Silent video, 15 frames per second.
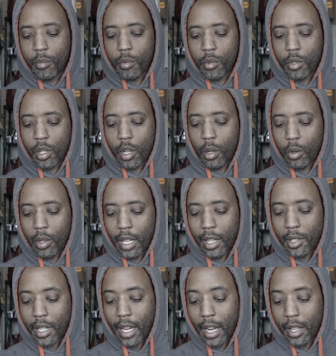So
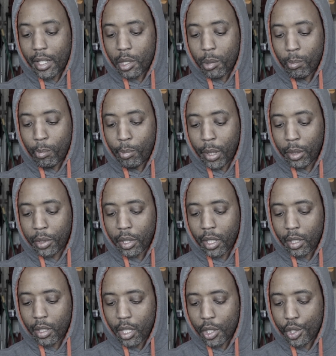it's got its
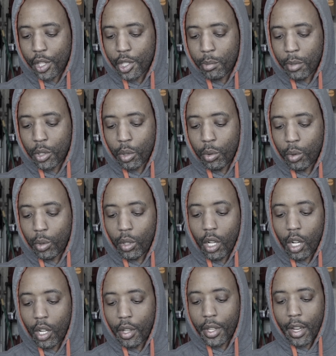built-in adjustment tool
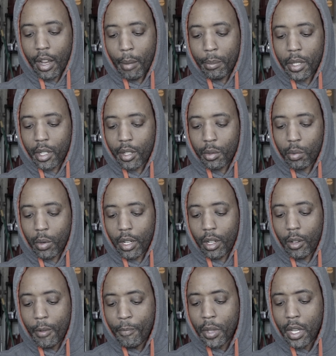on the optic as well.